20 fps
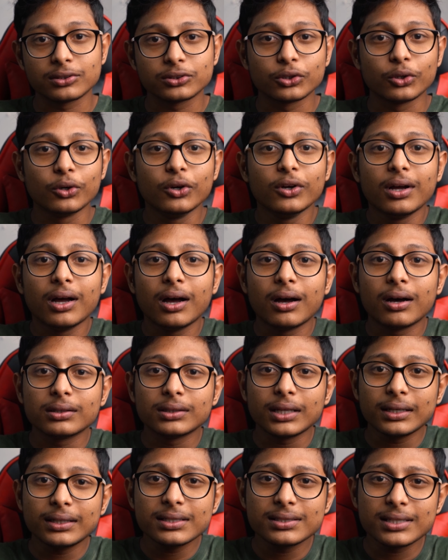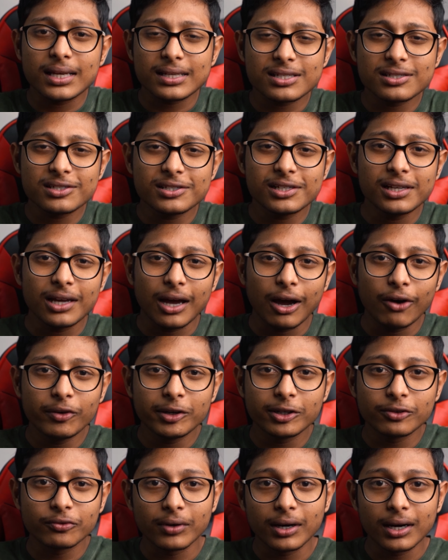So that is essentially how
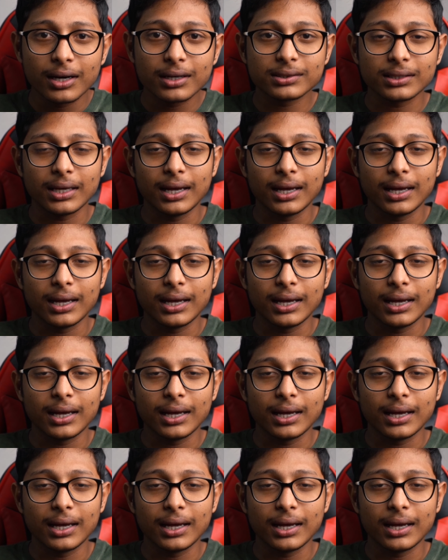it works,